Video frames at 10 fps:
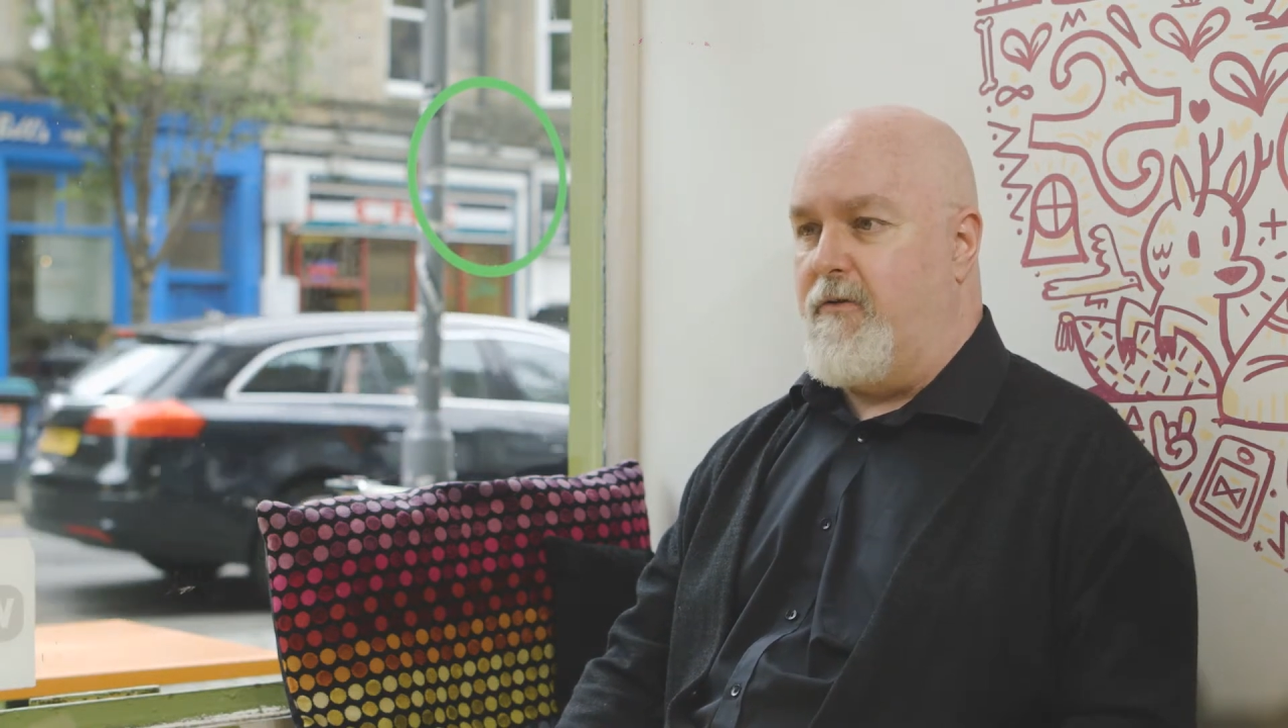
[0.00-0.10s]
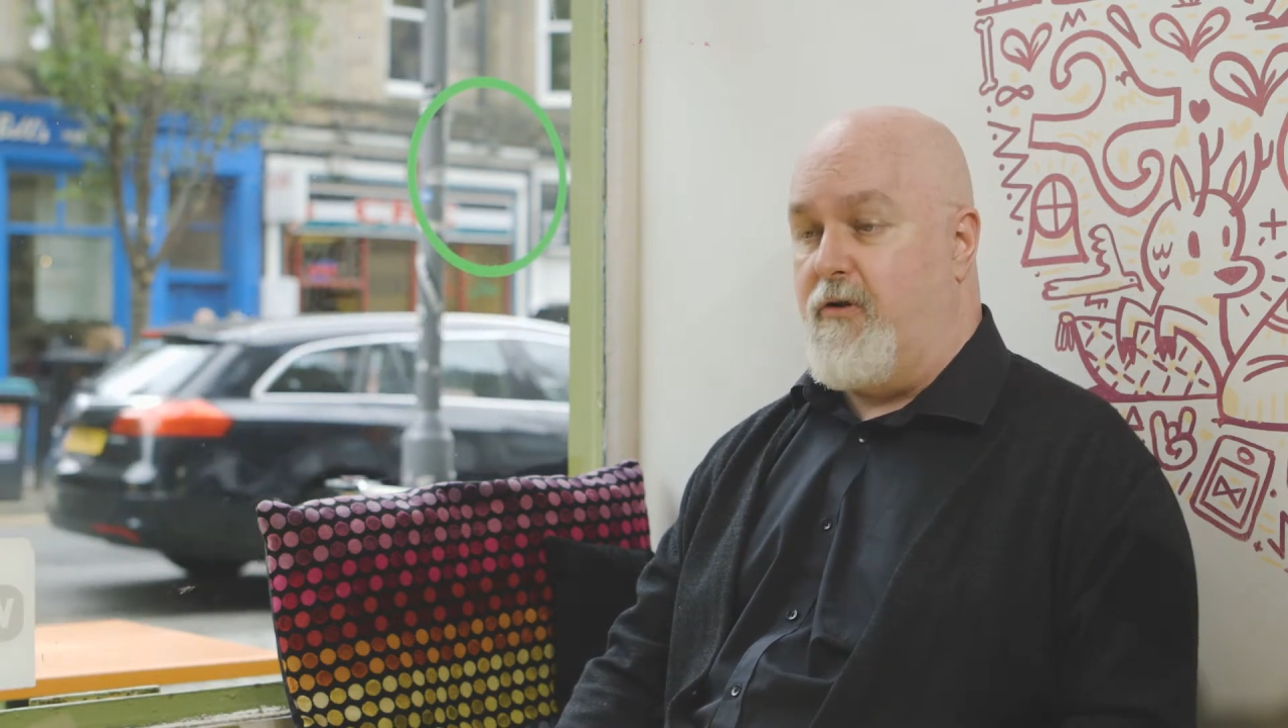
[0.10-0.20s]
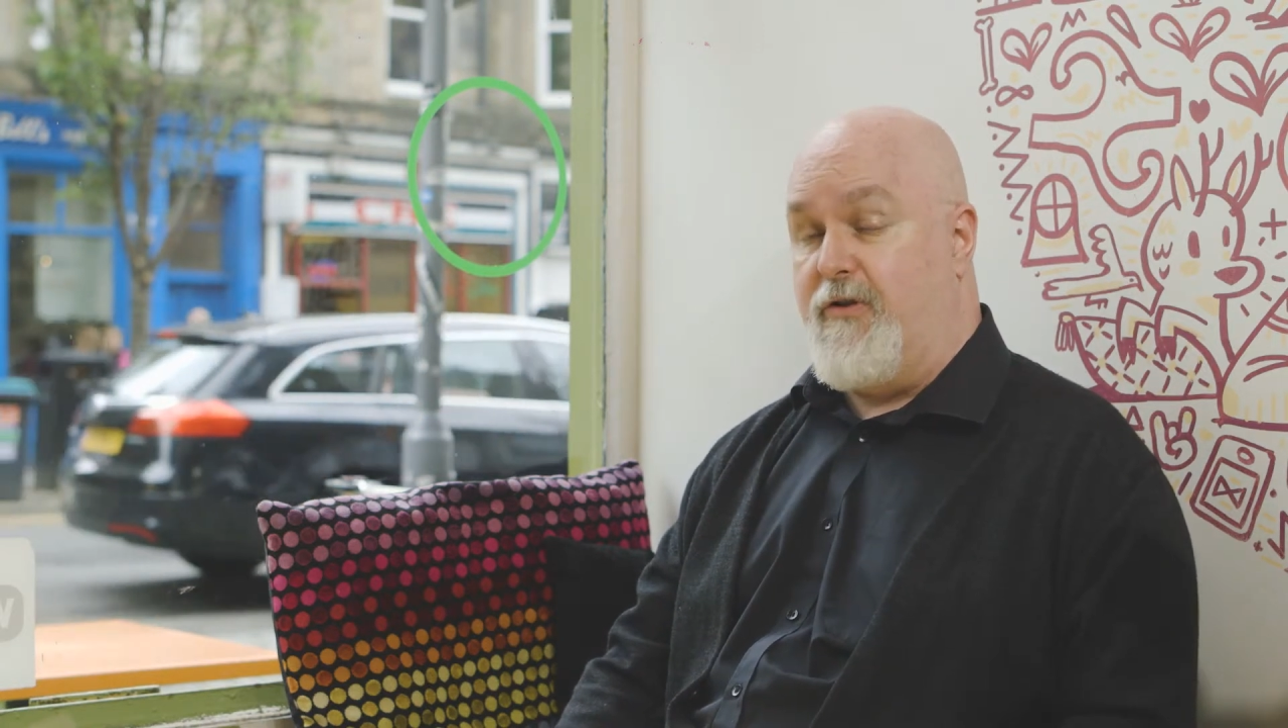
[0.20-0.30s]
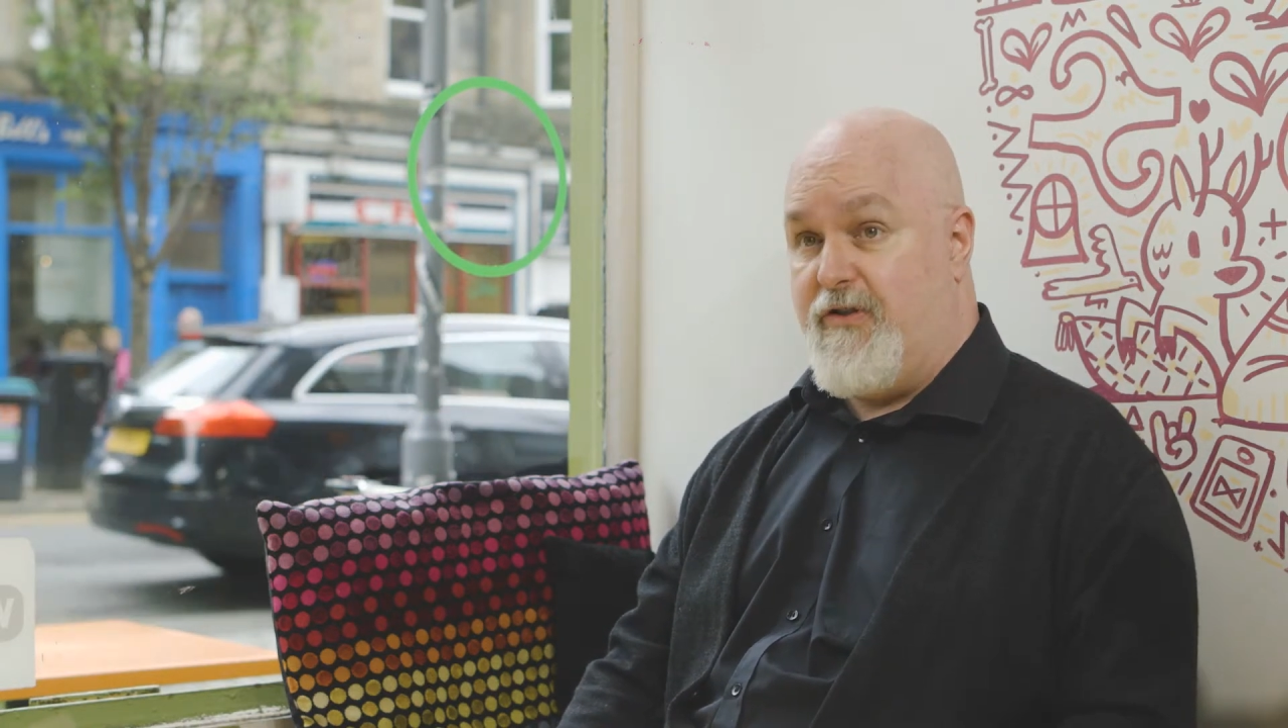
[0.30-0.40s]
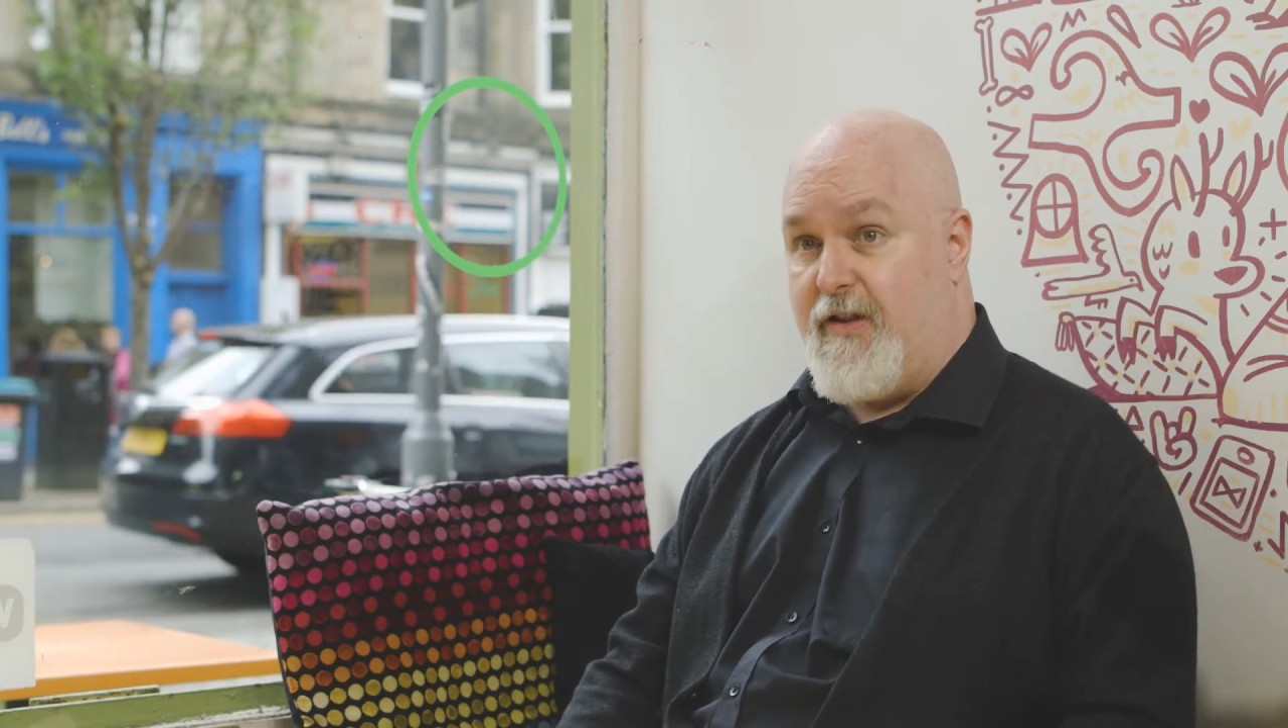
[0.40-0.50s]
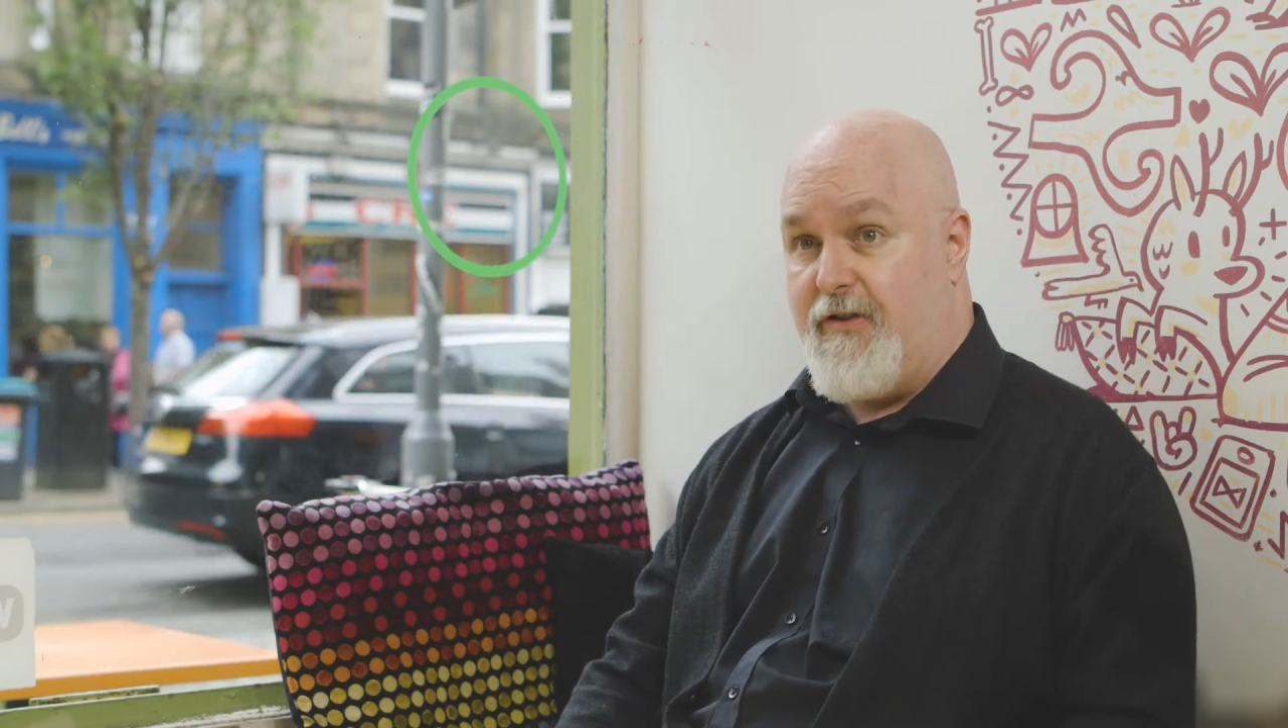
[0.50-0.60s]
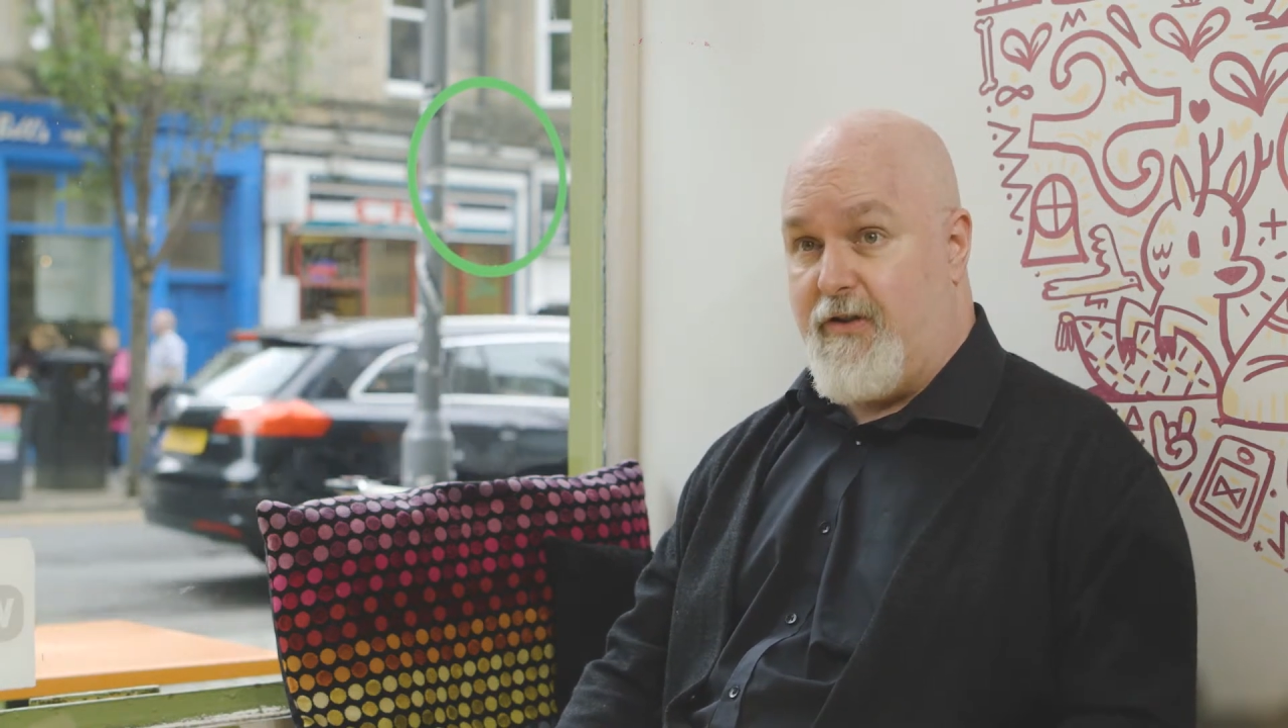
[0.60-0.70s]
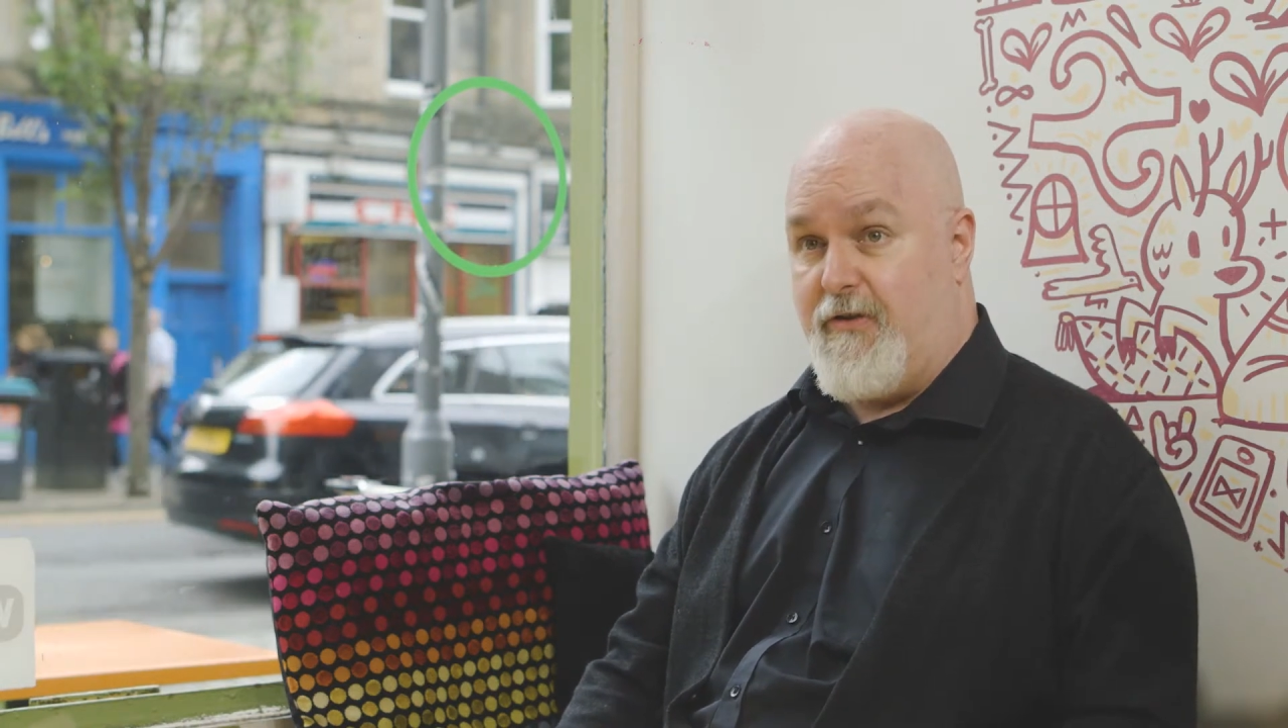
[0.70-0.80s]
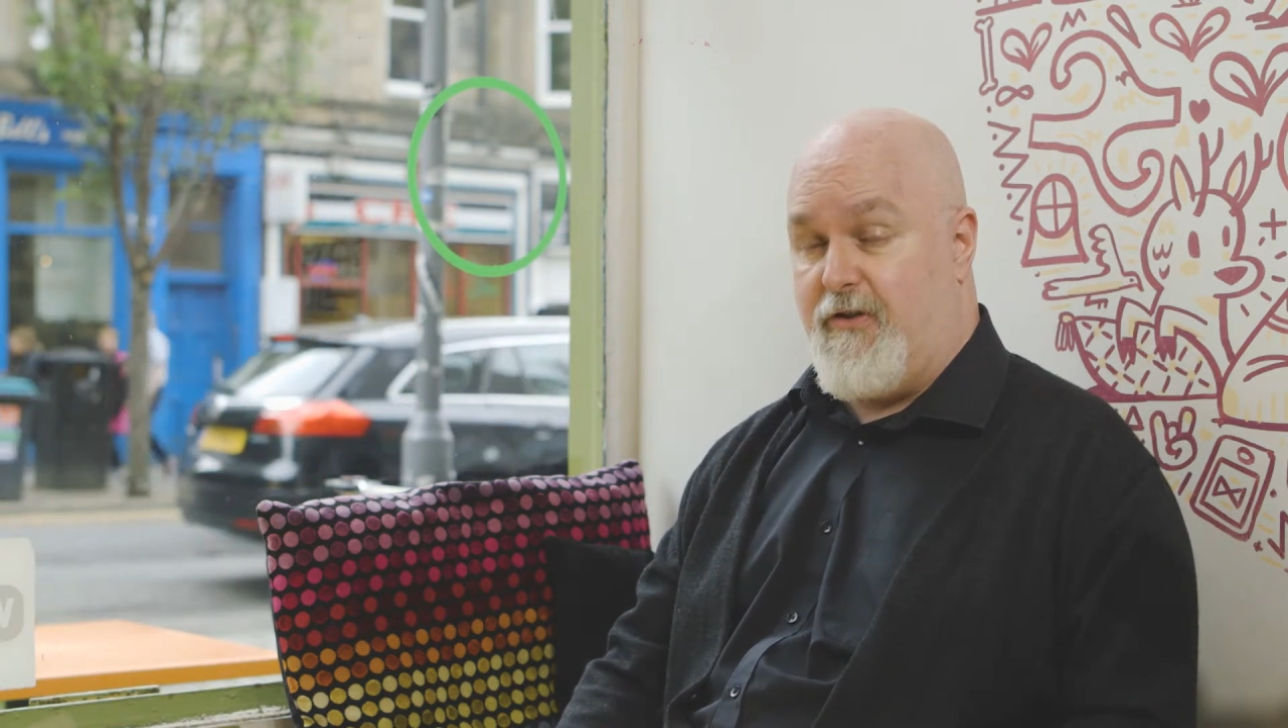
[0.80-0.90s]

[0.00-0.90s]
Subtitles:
good citizens